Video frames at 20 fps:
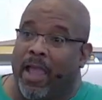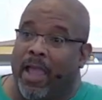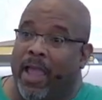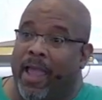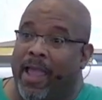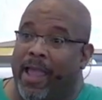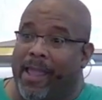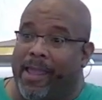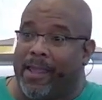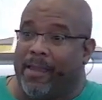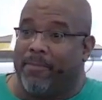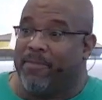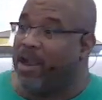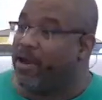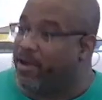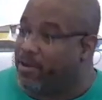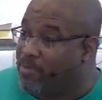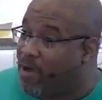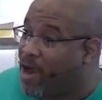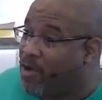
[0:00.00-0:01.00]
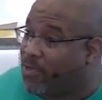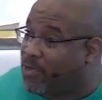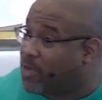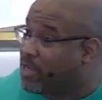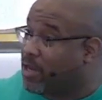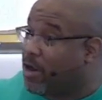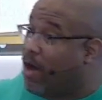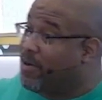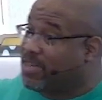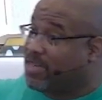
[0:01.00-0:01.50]
And Mary and Martha could
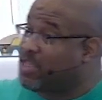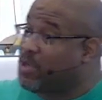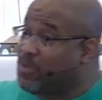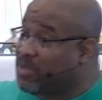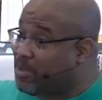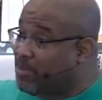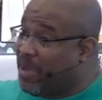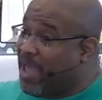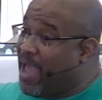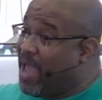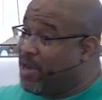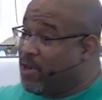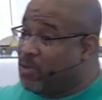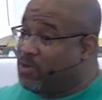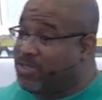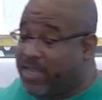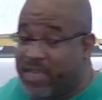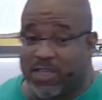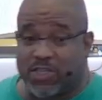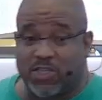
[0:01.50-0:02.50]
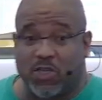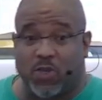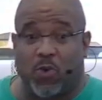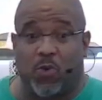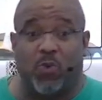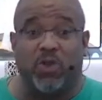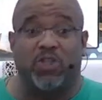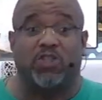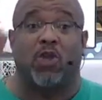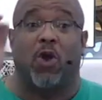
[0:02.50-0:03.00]
already see what the bad news is. We
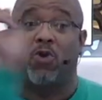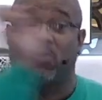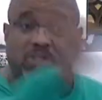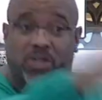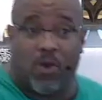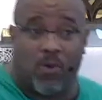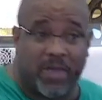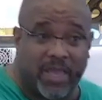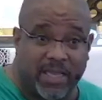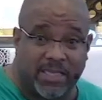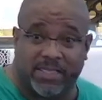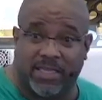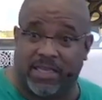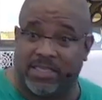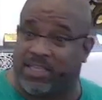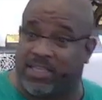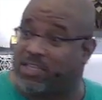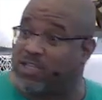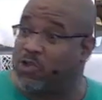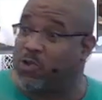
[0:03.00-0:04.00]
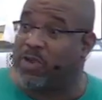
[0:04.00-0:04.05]
told you to go get Jesus. You came